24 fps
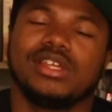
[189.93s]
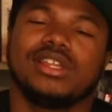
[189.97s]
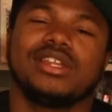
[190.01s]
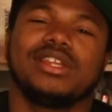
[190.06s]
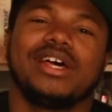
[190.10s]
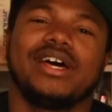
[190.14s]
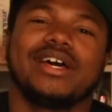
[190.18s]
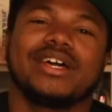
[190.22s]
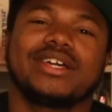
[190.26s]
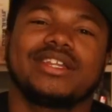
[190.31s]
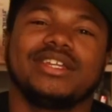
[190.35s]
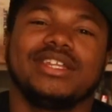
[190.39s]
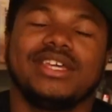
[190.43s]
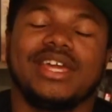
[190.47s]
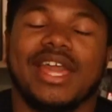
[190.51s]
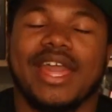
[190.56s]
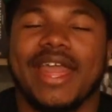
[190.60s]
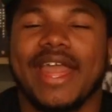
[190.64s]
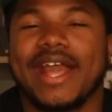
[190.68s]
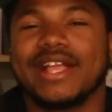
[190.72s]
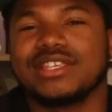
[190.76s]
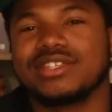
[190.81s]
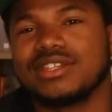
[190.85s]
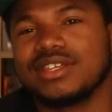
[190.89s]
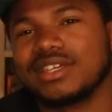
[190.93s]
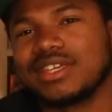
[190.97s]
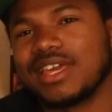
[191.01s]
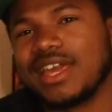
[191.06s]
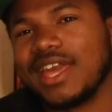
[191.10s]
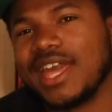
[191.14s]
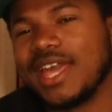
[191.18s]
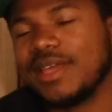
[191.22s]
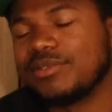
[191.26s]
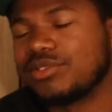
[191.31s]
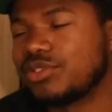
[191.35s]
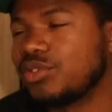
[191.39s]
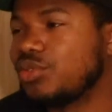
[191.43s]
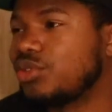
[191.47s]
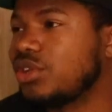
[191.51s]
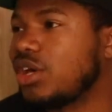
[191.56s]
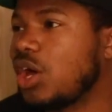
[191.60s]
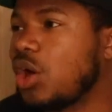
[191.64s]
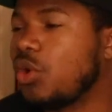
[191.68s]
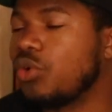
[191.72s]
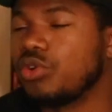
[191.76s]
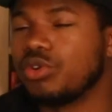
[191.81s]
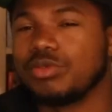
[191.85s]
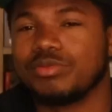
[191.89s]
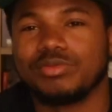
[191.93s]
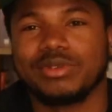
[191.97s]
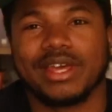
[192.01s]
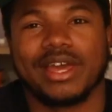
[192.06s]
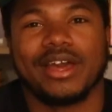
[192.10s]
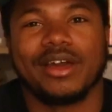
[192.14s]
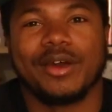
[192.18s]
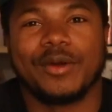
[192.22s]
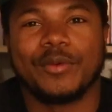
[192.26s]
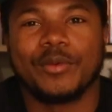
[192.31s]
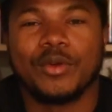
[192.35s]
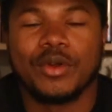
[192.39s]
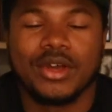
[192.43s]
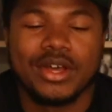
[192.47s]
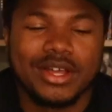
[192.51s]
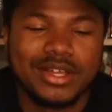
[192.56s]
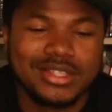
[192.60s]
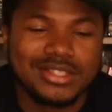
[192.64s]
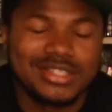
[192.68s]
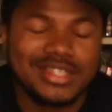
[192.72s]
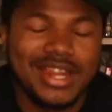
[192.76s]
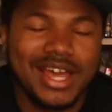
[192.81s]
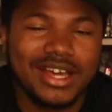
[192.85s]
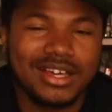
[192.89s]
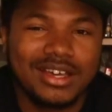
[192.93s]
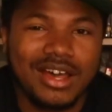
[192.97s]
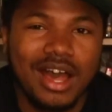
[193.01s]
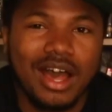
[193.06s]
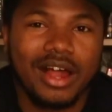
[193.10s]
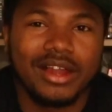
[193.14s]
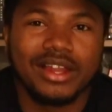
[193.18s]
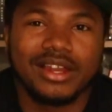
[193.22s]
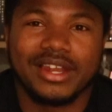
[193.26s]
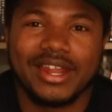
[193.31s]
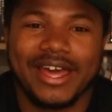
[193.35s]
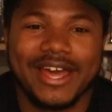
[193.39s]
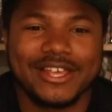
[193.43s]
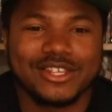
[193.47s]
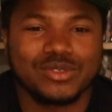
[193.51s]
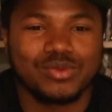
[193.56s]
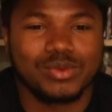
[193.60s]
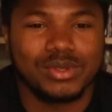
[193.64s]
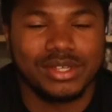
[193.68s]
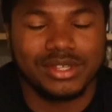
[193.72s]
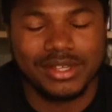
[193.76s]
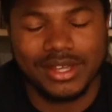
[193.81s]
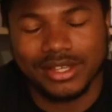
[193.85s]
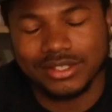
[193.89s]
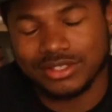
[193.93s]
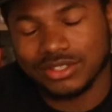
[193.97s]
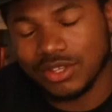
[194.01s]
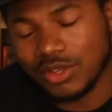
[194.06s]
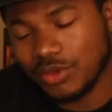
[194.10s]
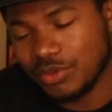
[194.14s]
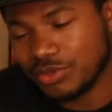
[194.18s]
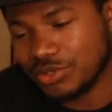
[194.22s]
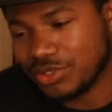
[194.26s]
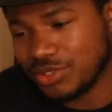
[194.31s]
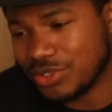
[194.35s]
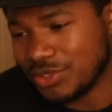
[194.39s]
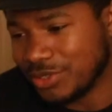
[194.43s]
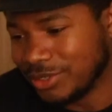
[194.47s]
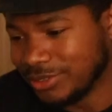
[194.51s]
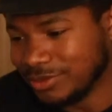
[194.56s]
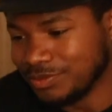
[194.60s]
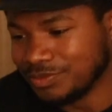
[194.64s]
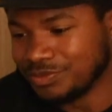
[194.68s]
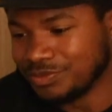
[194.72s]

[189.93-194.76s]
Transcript: Luckily, Angela came through to hold him down. Did I call it last week? I told you.